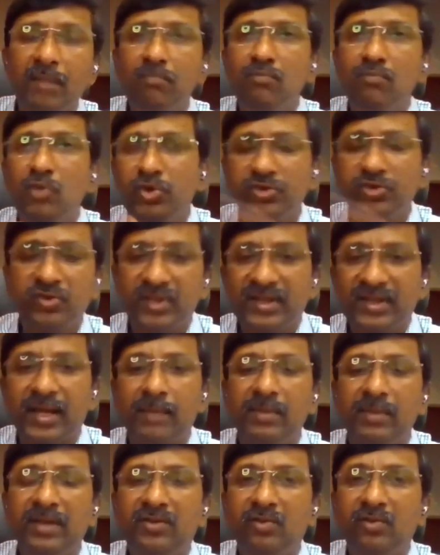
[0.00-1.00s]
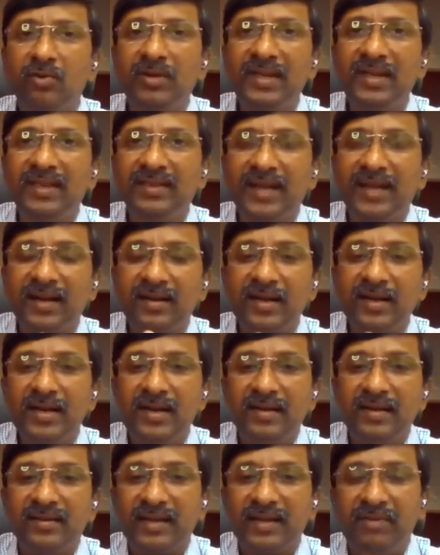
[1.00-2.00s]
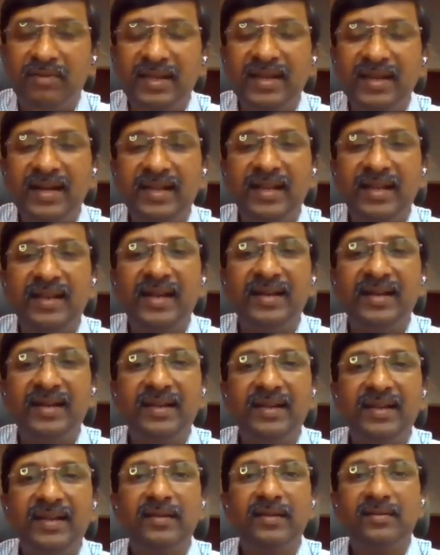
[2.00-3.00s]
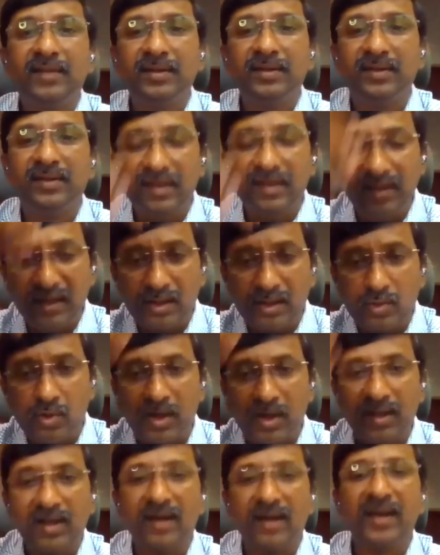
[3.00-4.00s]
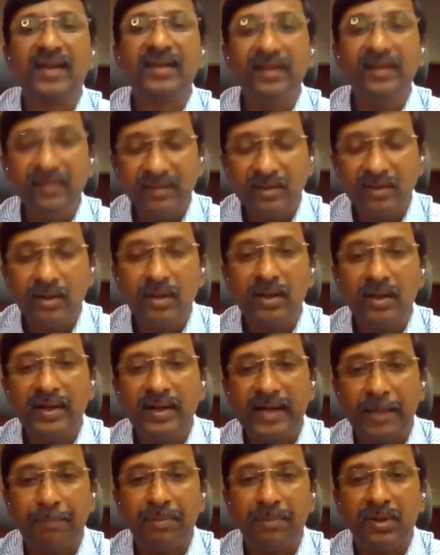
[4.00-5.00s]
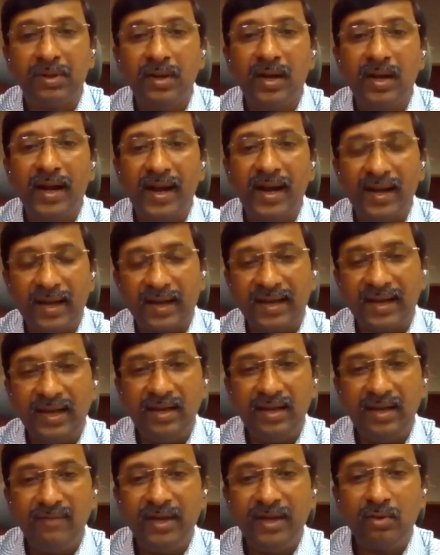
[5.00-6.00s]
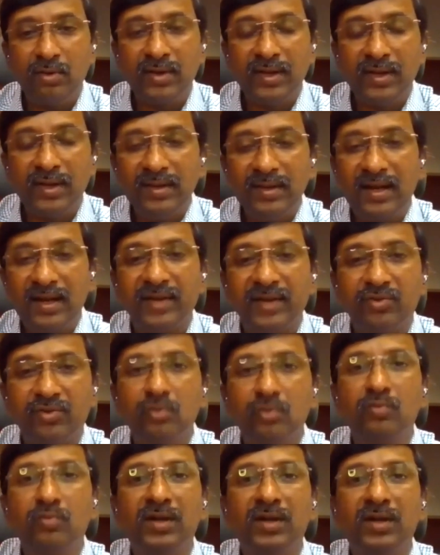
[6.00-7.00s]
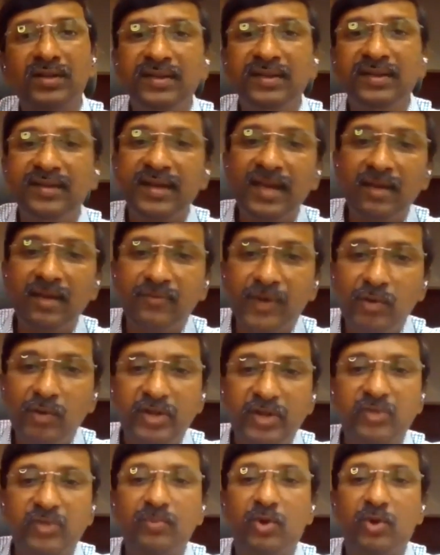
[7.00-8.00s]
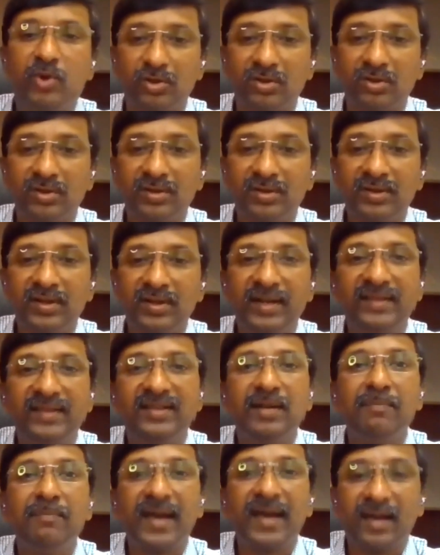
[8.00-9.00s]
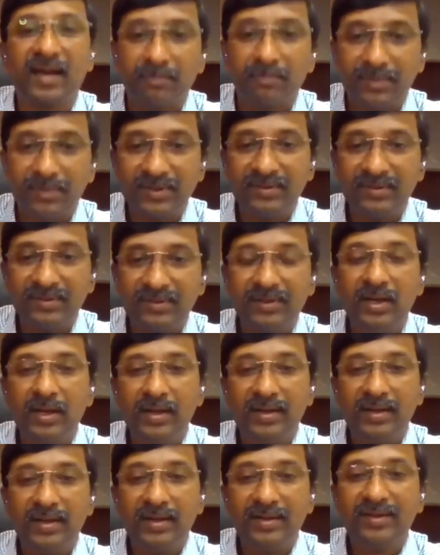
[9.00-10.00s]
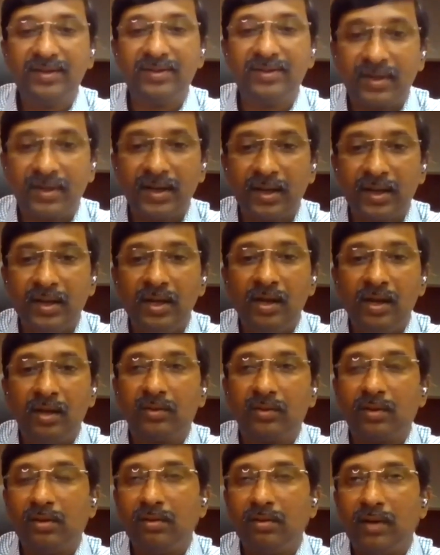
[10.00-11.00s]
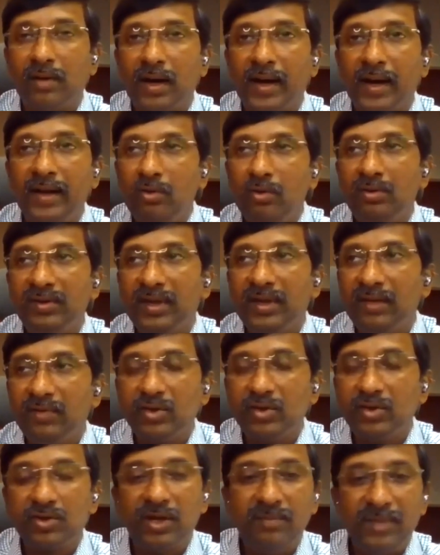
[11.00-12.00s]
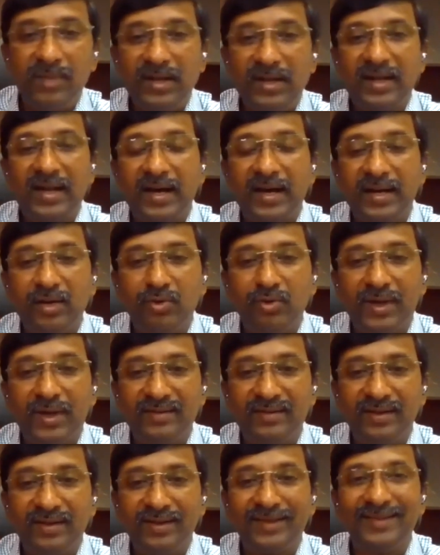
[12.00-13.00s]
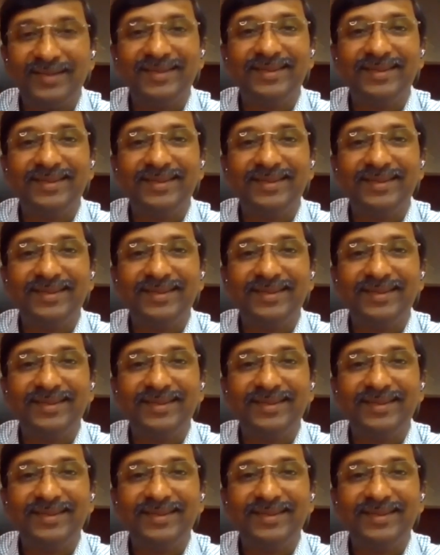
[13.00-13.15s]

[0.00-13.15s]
Most of the time, it's only in that 17, 18, 19 does the 3-year quartile rankings dip. And again, if I look at the last 2 quarters, it's again found its mojo. It's come back up. Okay, so I don't think we should have been in a hurry to exit.